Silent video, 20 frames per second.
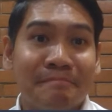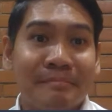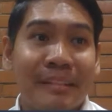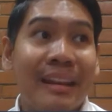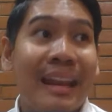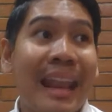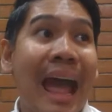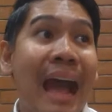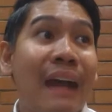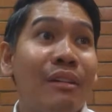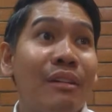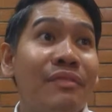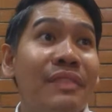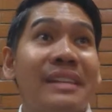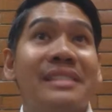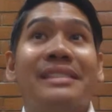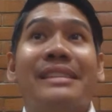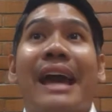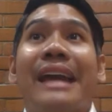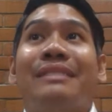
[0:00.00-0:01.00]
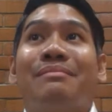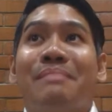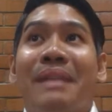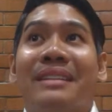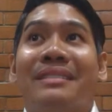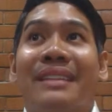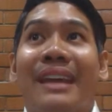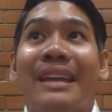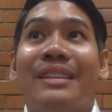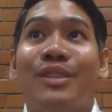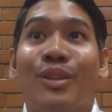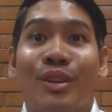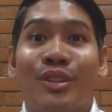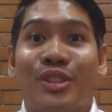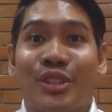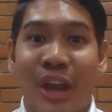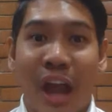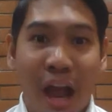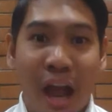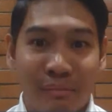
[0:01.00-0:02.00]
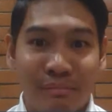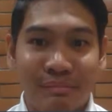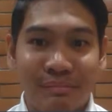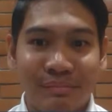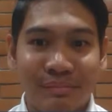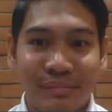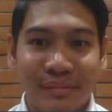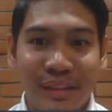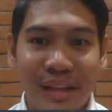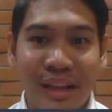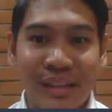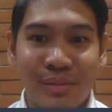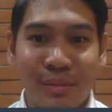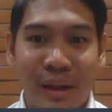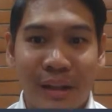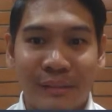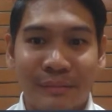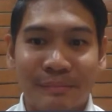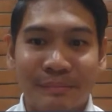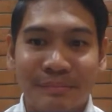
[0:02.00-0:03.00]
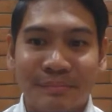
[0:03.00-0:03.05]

lack of excitement in your job as well.